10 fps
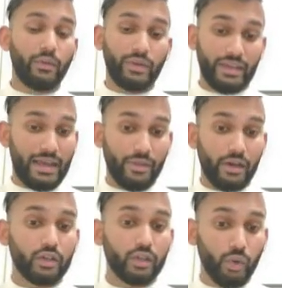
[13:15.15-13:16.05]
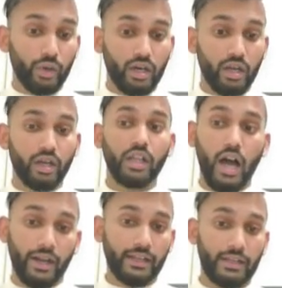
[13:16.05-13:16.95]
can have the
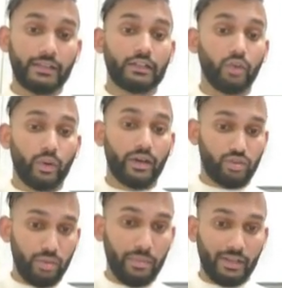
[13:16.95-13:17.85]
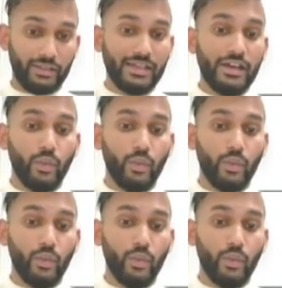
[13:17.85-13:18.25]
clot in the lower extremities,